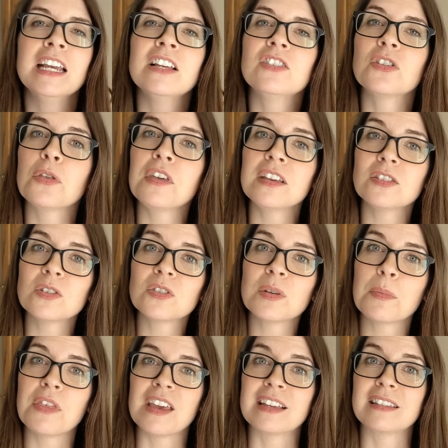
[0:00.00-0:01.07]
So these are
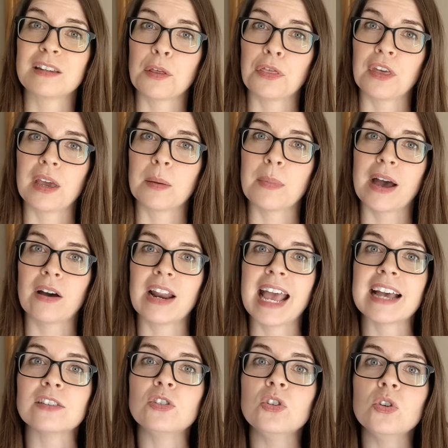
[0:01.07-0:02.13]
some things to think about
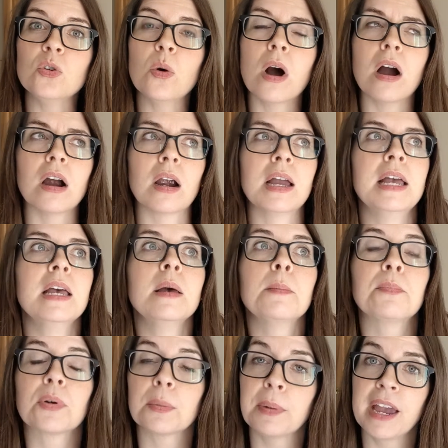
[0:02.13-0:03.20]
as you are
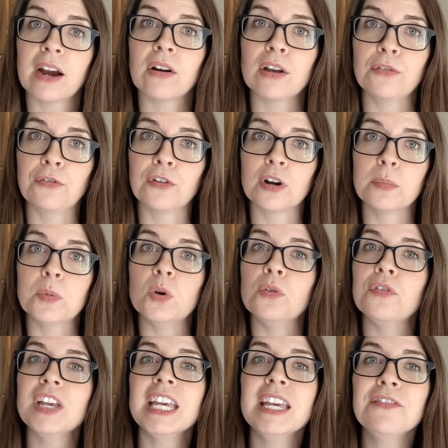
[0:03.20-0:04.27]
preparing for a
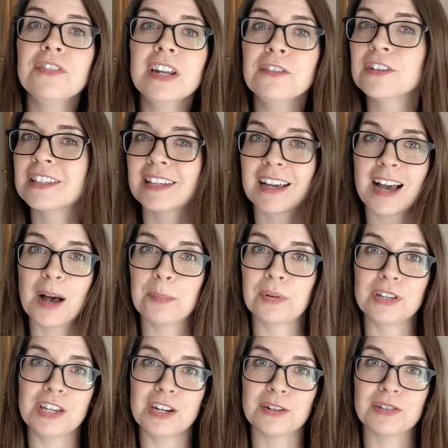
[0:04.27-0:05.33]
move, even if it's a
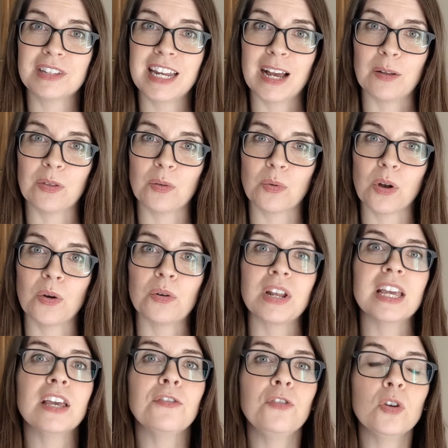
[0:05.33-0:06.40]
couple years down the
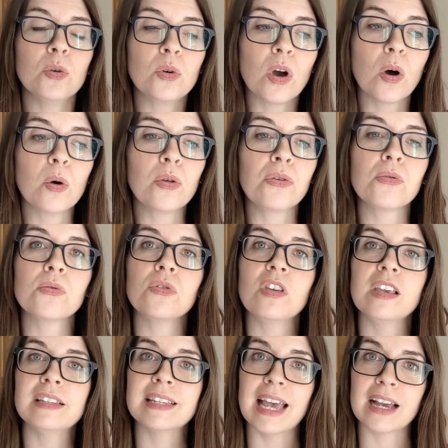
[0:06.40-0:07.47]
road. If you go through
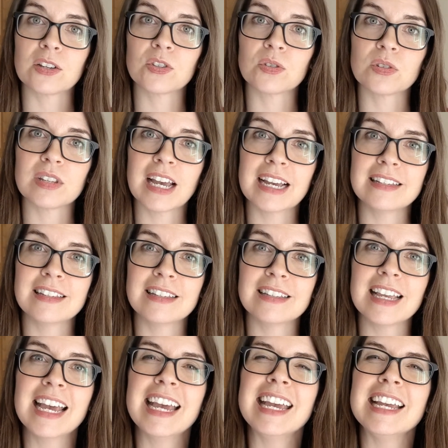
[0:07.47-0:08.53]
these
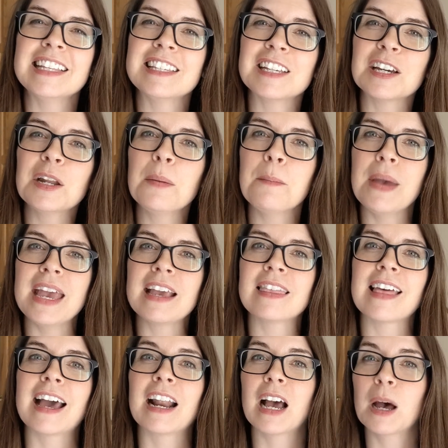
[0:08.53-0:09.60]
exercises, it's going to make
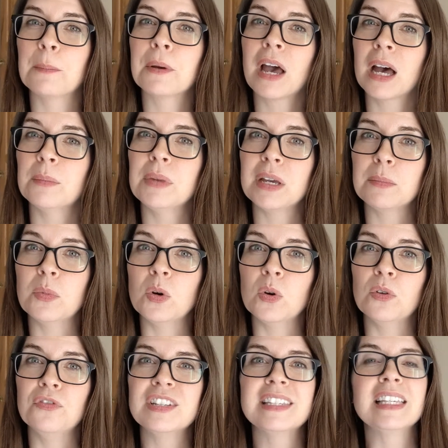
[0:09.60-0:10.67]
that upcoming
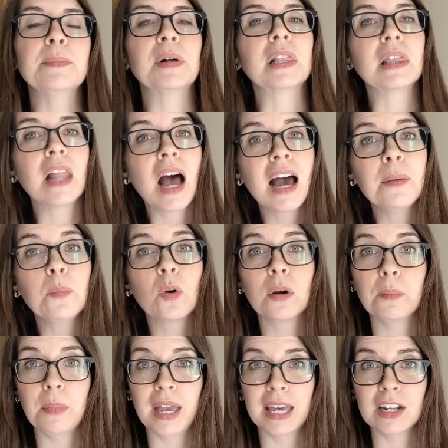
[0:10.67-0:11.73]
move seem a lot
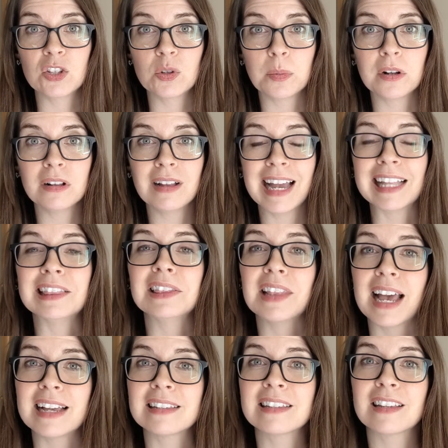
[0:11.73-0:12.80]
more manageable and
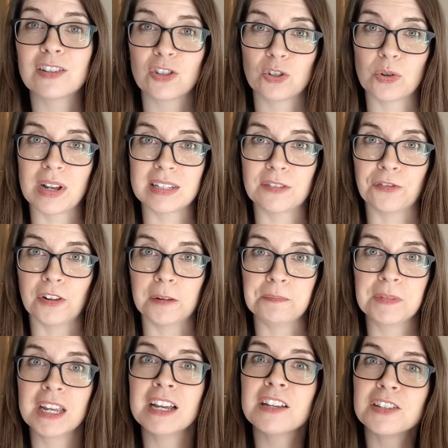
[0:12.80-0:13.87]
less stressful.
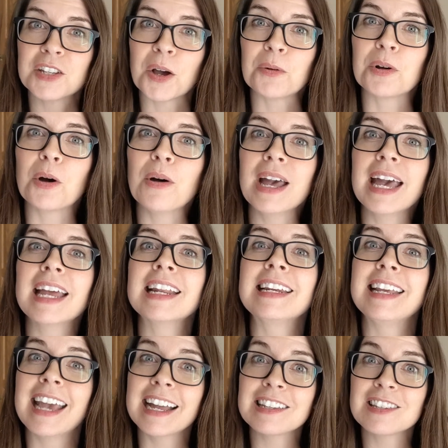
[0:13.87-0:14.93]
So go ahead
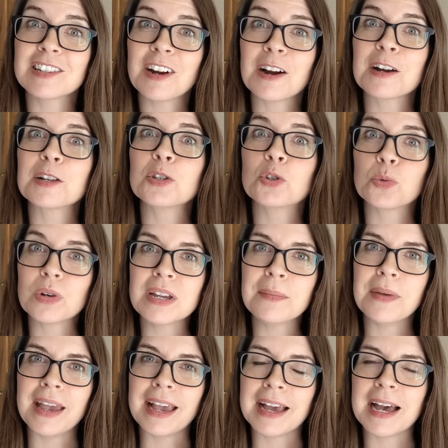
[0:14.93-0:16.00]
and get started
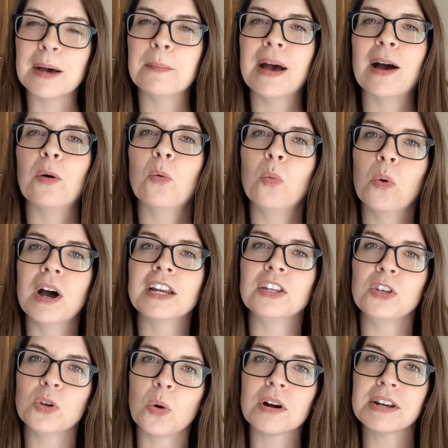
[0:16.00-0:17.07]
dreaming about what
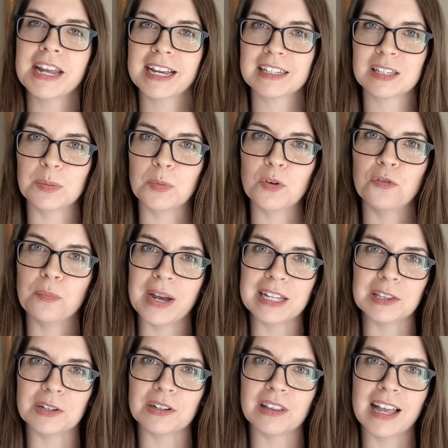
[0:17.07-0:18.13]
your next move
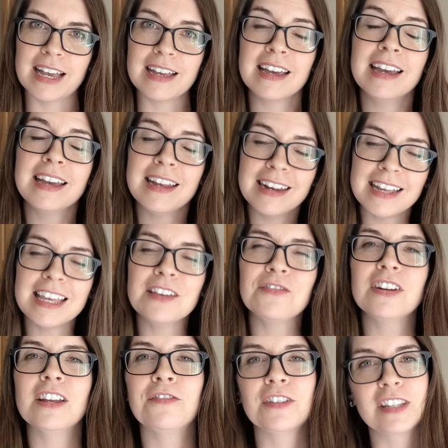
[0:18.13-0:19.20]
might look like,
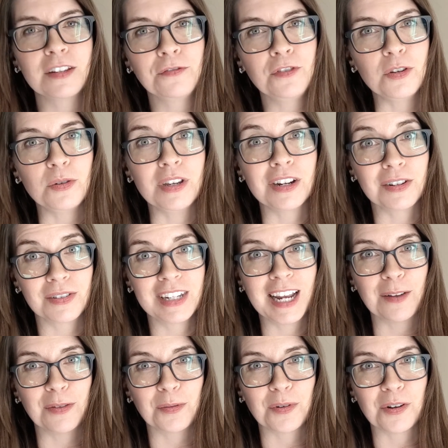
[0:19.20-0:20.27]
even if it's a few years
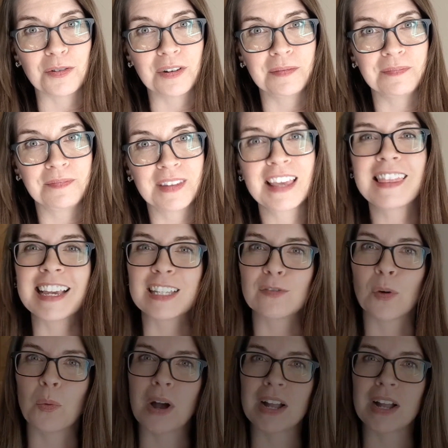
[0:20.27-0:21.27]
down the road. Thanks for